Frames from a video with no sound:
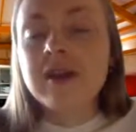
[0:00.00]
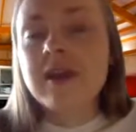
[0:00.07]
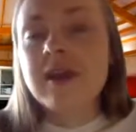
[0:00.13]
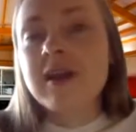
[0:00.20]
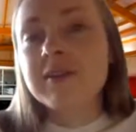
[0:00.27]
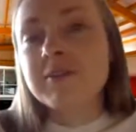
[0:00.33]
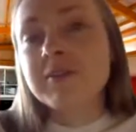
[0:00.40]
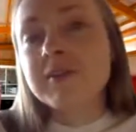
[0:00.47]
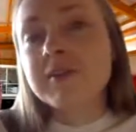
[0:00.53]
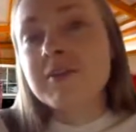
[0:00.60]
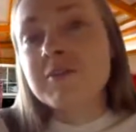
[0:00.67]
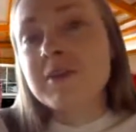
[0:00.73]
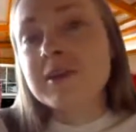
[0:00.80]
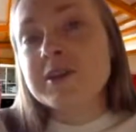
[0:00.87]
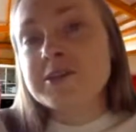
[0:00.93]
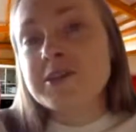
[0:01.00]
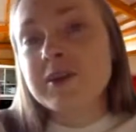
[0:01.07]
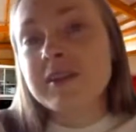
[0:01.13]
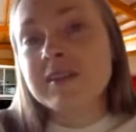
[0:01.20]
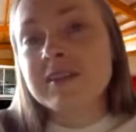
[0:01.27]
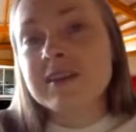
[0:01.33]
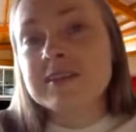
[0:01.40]
And you need to make
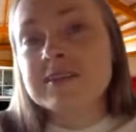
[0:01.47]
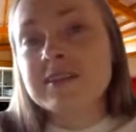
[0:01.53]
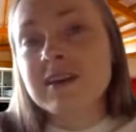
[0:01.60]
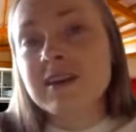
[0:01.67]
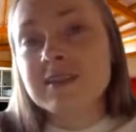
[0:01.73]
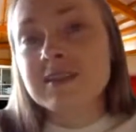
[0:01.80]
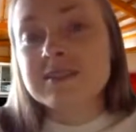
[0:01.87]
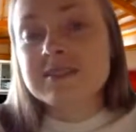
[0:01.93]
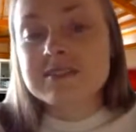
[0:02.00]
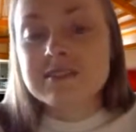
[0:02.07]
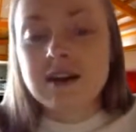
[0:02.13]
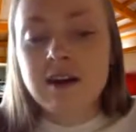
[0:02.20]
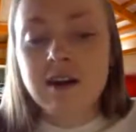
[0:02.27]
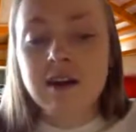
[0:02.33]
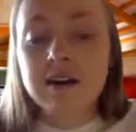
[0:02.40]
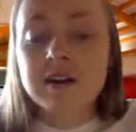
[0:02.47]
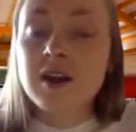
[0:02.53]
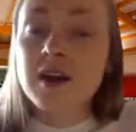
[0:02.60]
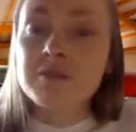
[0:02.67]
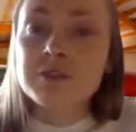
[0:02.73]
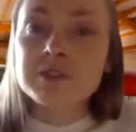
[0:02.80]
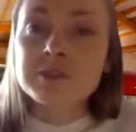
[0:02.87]
sure that these costs are
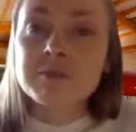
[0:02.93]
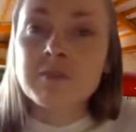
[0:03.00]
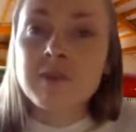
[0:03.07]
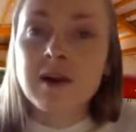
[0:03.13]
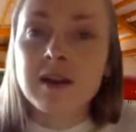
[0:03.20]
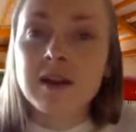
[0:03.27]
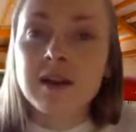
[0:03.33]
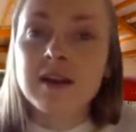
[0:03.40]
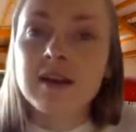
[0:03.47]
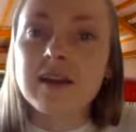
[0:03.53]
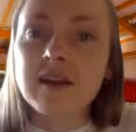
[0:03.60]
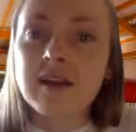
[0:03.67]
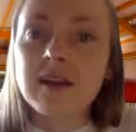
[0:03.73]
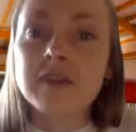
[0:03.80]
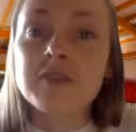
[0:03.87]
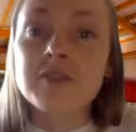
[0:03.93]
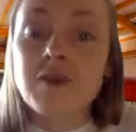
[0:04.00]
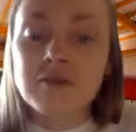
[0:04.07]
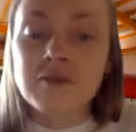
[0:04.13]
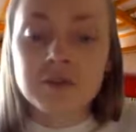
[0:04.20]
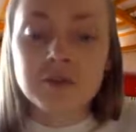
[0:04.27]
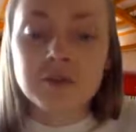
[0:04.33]
covered by the
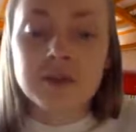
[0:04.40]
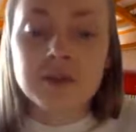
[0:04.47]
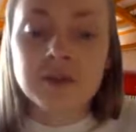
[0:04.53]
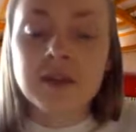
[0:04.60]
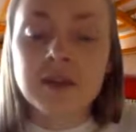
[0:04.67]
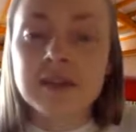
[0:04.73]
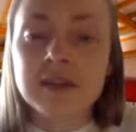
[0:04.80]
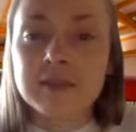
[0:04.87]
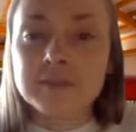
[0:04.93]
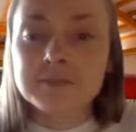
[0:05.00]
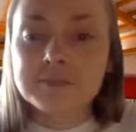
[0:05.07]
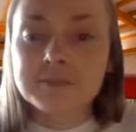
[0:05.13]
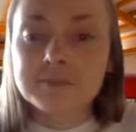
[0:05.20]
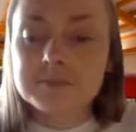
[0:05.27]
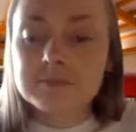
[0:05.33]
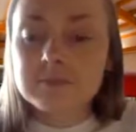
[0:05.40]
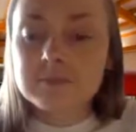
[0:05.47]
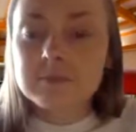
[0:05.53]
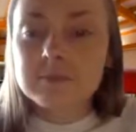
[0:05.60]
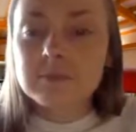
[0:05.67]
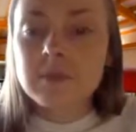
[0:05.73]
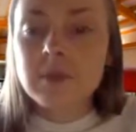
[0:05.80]
revenue that you get in.
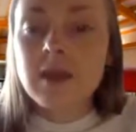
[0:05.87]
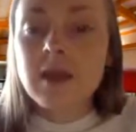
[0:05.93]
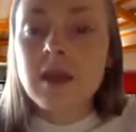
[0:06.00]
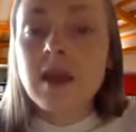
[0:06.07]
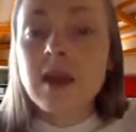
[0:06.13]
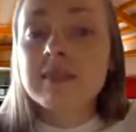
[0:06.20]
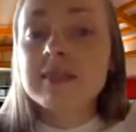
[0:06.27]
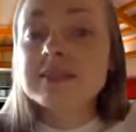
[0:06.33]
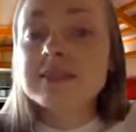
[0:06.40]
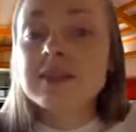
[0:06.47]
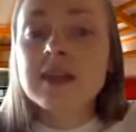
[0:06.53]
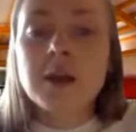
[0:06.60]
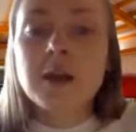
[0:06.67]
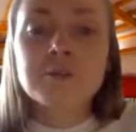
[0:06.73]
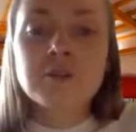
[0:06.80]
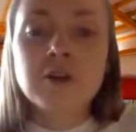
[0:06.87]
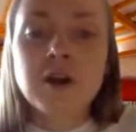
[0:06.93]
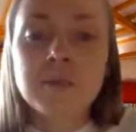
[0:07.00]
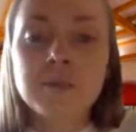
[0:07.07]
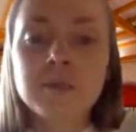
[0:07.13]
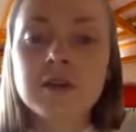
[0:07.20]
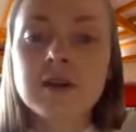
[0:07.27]
And this can come
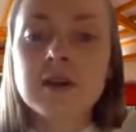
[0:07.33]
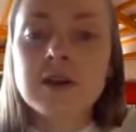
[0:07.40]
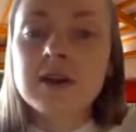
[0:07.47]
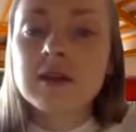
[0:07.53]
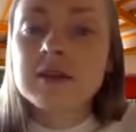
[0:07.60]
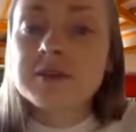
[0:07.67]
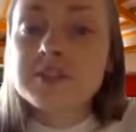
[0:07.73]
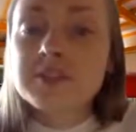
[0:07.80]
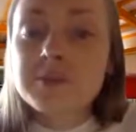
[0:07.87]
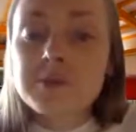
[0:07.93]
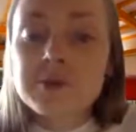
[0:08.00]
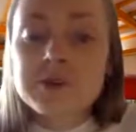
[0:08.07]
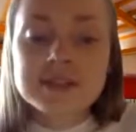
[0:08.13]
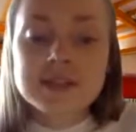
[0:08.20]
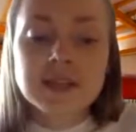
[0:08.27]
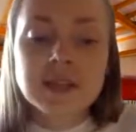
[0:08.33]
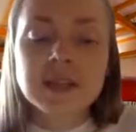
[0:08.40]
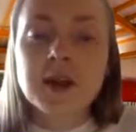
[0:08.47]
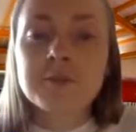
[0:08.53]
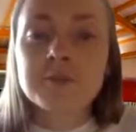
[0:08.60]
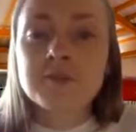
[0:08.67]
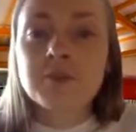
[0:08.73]
from customers, it can
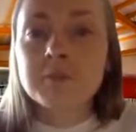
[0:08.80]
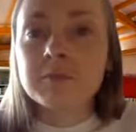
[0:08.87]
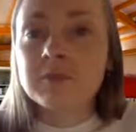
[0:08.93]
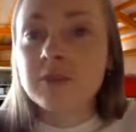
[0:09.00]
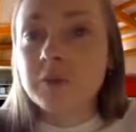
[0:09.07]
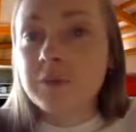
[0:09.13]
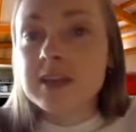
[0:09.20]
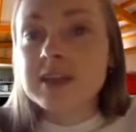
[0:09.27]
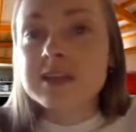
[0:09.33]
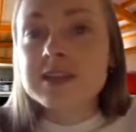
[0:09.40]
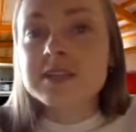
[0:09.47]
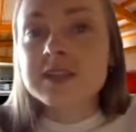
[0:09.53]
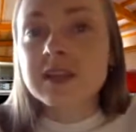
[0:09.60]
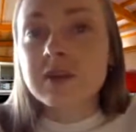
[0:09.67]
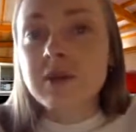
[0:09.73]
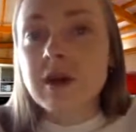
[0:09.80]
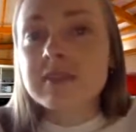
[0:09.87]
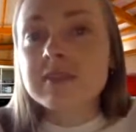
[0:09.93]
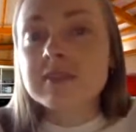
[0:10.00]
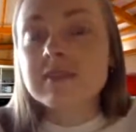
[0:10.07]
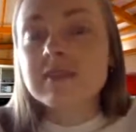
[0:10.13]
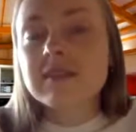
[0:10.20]
come from donations and
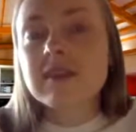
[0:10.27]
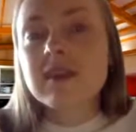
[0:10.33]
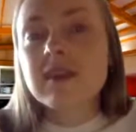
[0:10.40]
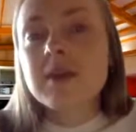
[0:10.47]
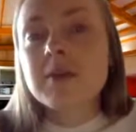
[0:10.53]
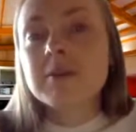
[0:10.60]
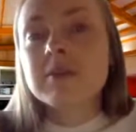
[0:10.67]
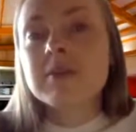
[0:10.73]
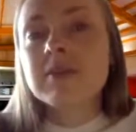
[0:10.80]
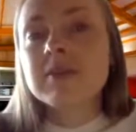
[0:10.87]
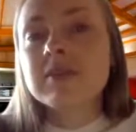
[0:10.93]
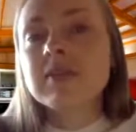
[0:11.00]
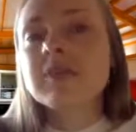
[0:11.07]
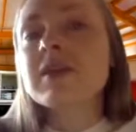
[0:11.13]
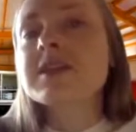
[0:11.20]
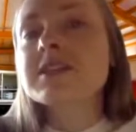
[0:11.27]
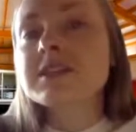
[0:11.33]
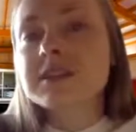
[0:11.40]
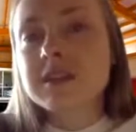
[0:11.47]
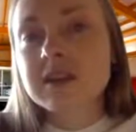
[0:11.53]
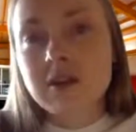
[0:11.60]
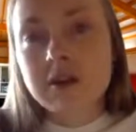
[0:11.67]
grants. The
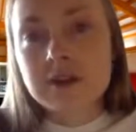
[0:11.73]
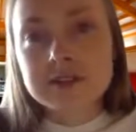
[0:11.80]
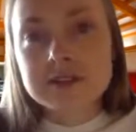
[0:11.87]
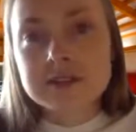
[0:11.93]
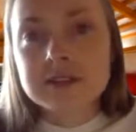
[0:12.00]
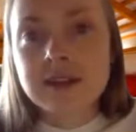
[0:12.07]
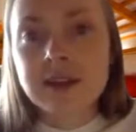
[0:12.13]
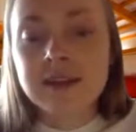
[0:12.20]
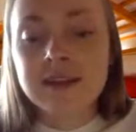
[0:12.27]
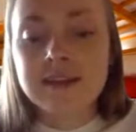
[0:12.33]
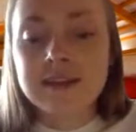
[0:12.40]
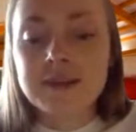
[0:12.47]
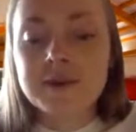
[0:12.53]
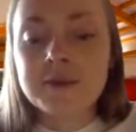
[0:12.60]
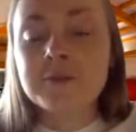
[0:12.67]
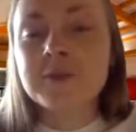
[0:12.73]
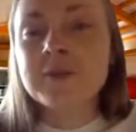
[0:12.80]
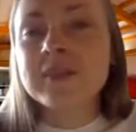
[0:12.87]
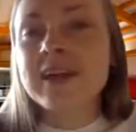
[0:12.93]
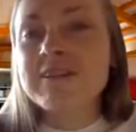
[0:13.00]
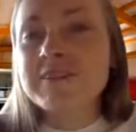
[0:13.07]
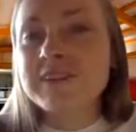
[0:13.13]
donations and grants, they
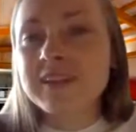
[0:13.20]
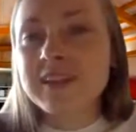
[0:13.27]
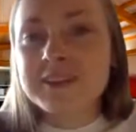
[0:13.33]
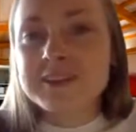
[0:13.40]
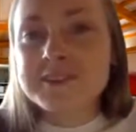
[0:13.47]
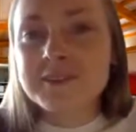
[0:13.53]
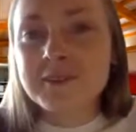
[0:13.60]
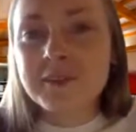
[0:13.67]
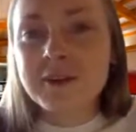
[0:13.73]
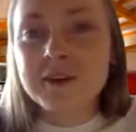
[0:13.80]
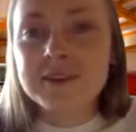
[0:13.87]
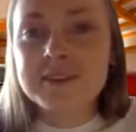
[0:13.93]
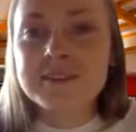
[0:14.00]
will ever last so long.